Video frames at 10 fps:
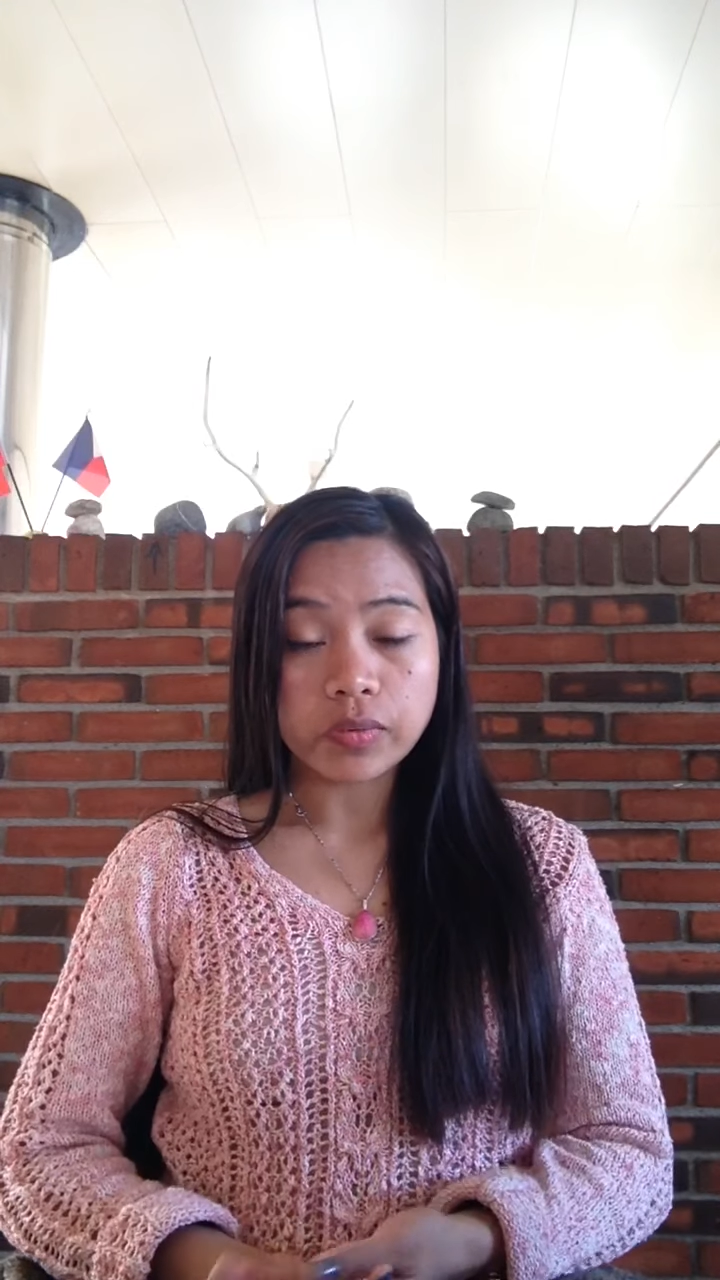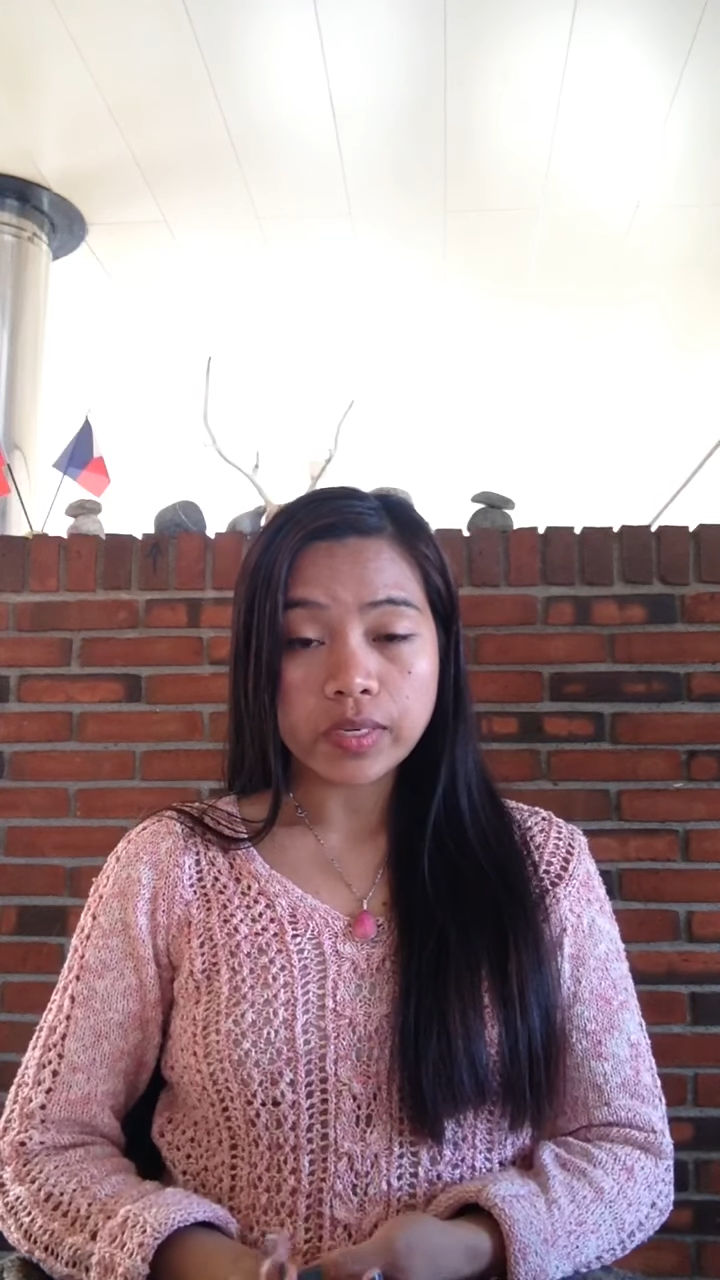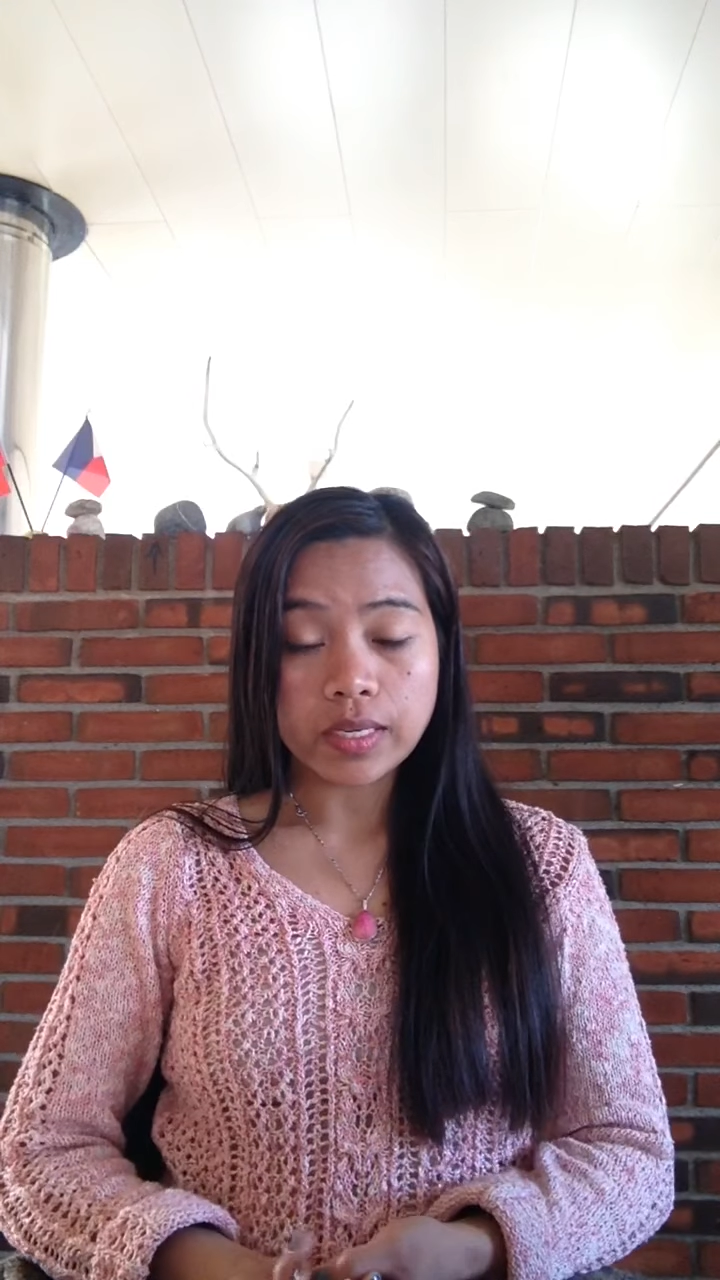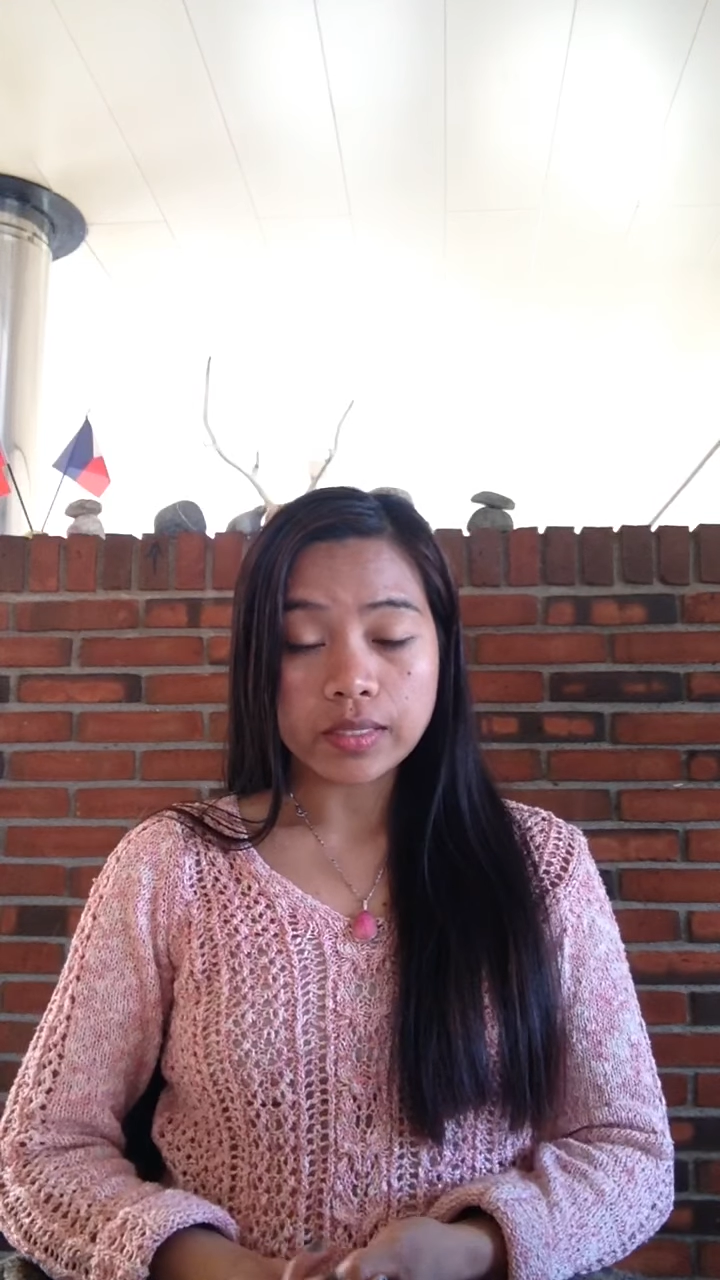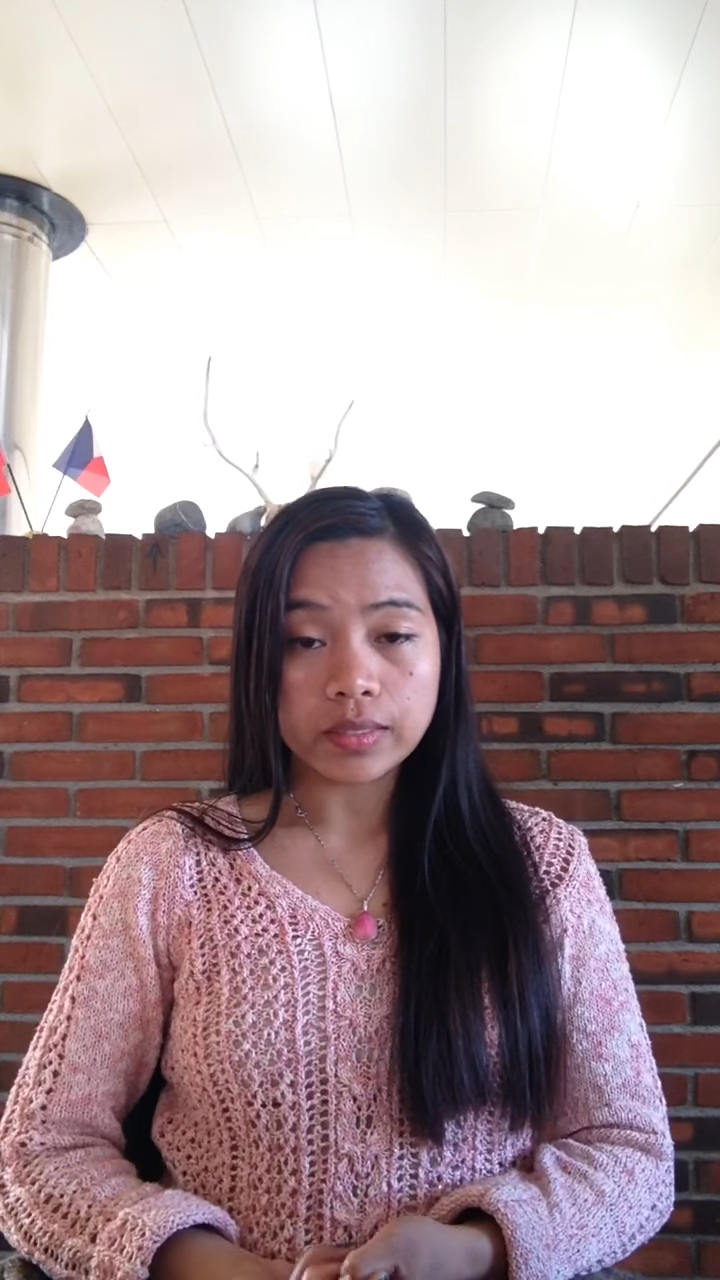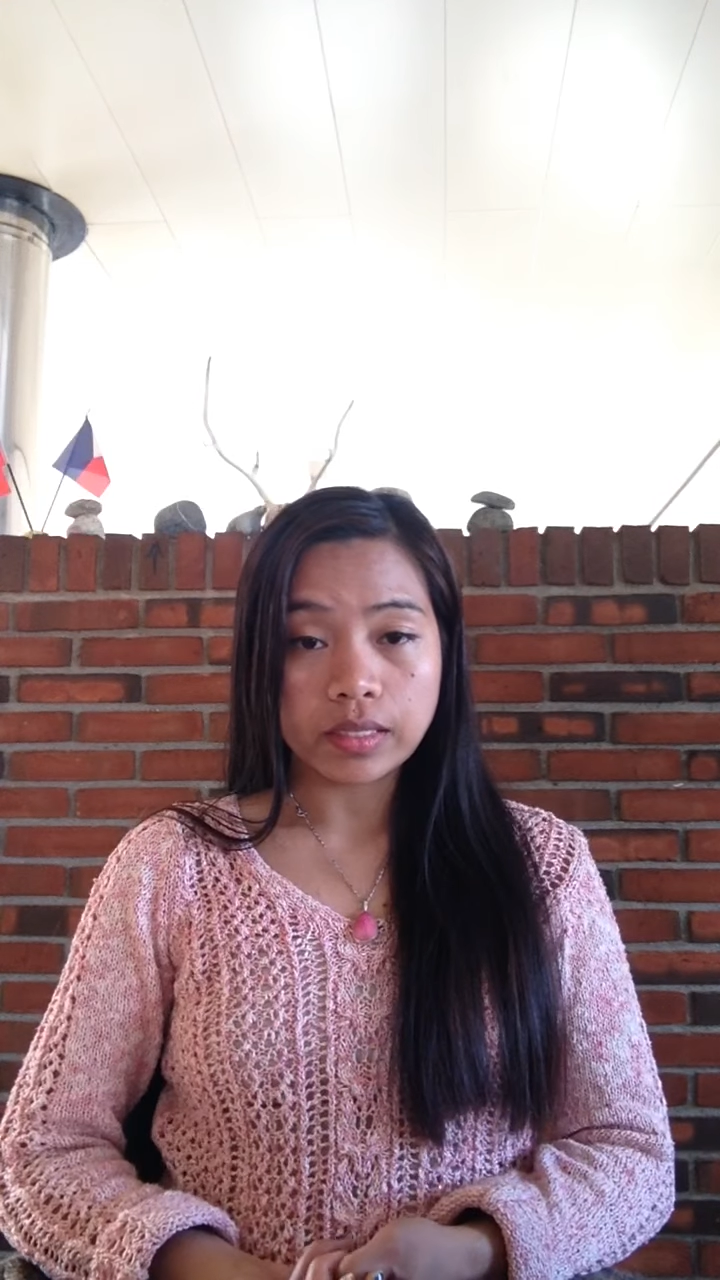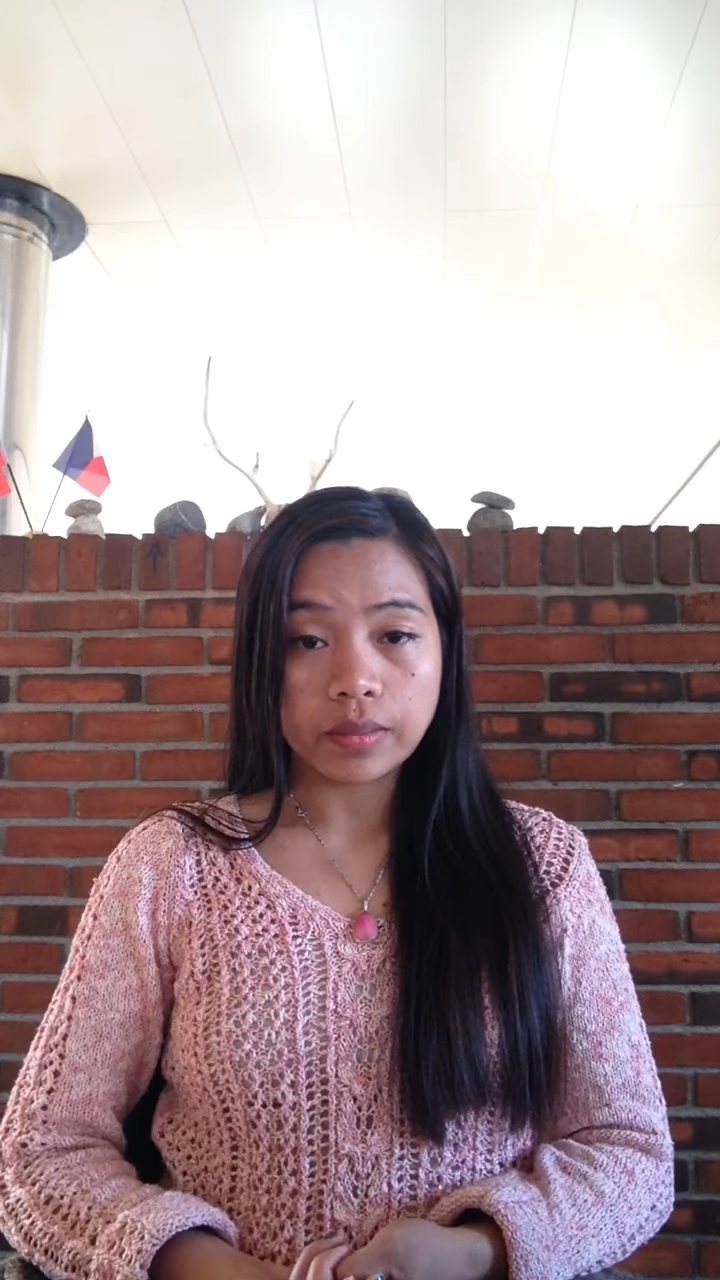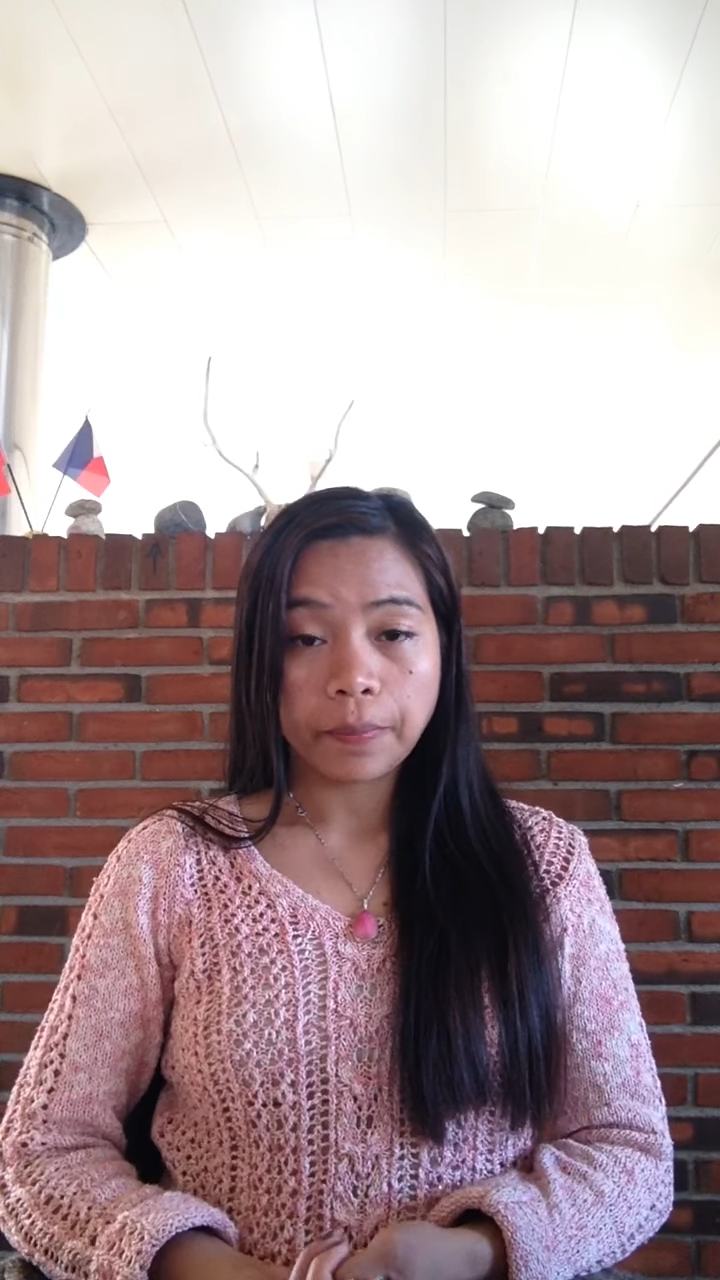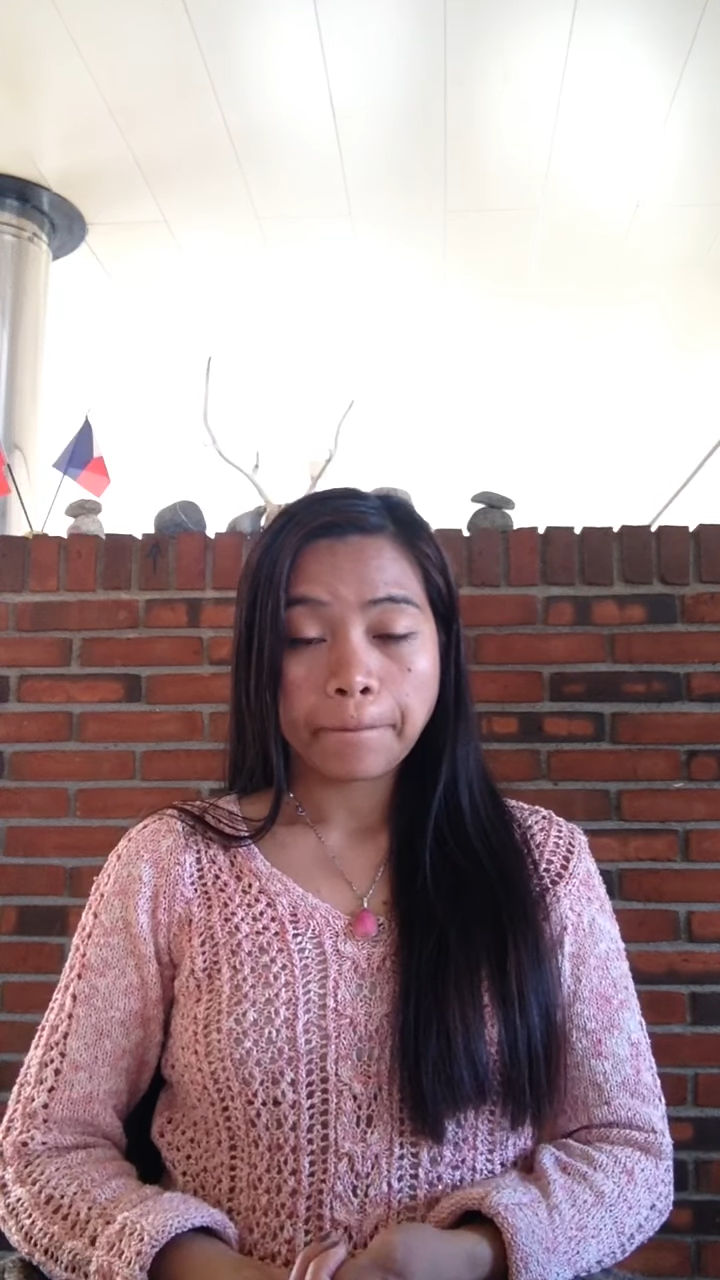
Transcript: Greenlandic.